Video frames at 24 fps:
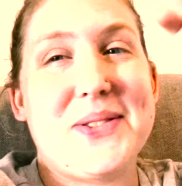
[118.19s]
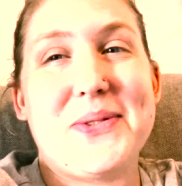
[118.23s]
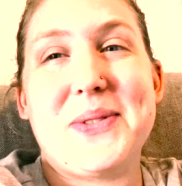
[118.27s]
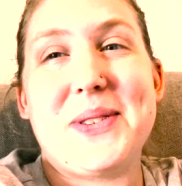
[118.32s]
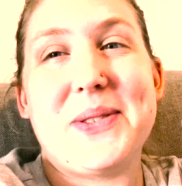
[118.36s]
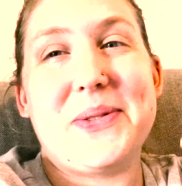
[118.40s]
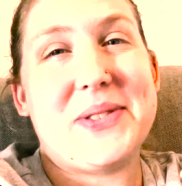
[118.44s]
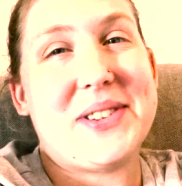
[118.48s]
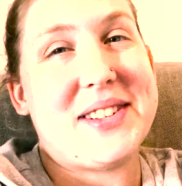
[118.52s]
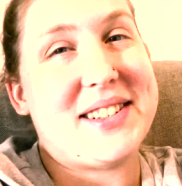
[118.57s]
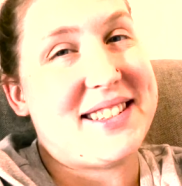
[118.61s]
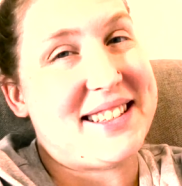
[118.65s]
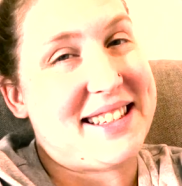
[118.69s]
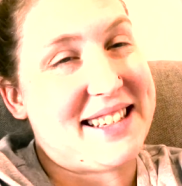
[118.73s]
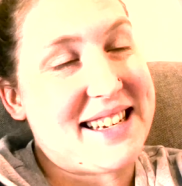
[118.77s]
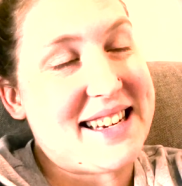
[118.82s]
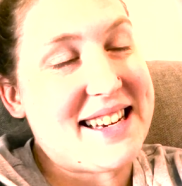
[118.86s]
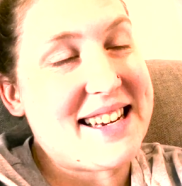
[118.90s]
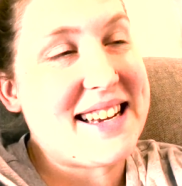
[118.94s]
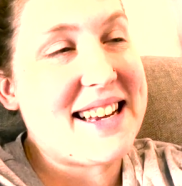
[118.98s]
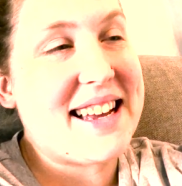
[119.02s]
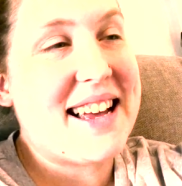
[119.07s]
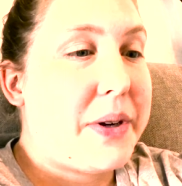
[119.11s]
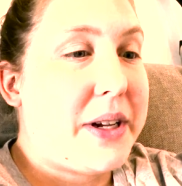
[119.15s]
We will
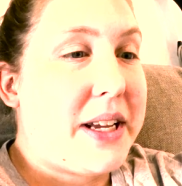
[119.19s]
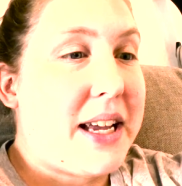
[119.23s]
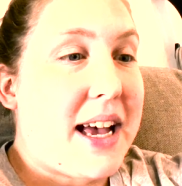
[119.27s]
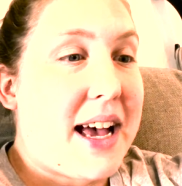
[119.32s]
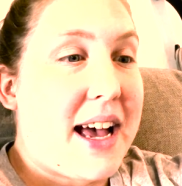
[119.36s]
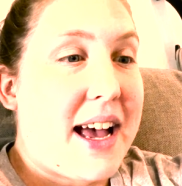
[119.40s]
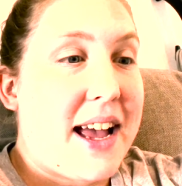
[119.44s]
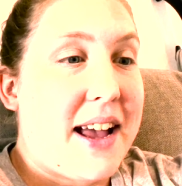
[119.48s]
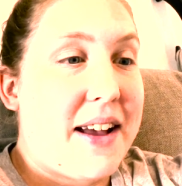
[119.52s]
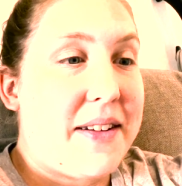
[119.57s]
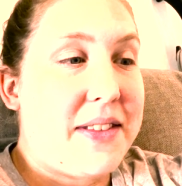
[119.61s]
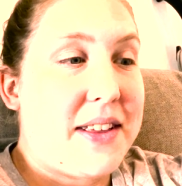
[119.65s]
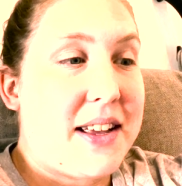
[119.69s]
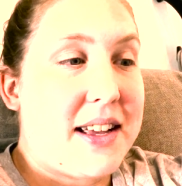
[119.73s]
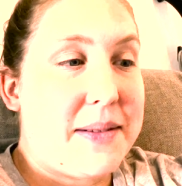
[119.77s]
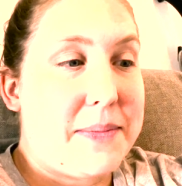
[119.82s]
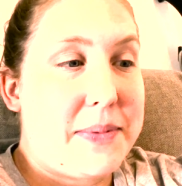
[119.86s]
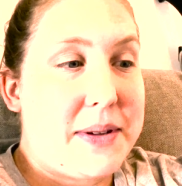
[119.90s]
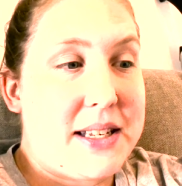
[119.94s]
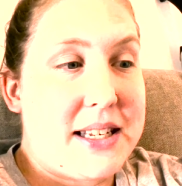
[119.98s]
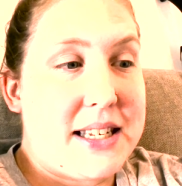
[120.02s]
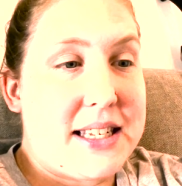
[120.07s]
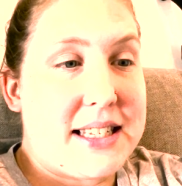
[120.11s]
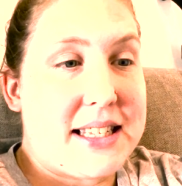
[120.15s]
see. But yeah, I have that
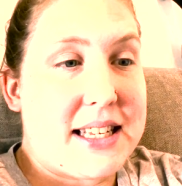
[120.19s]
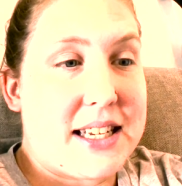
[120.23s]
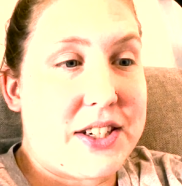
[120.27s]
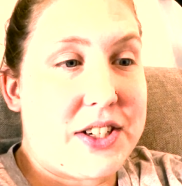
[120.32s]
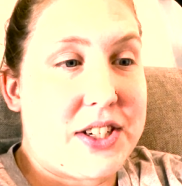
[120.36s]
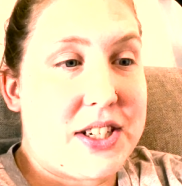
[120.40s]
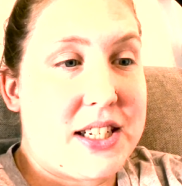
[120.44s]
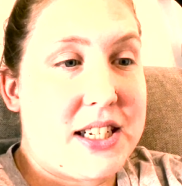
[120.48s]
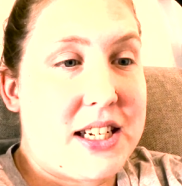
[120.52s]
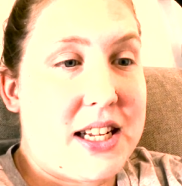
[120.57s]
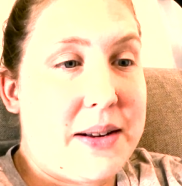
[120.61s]
PT session.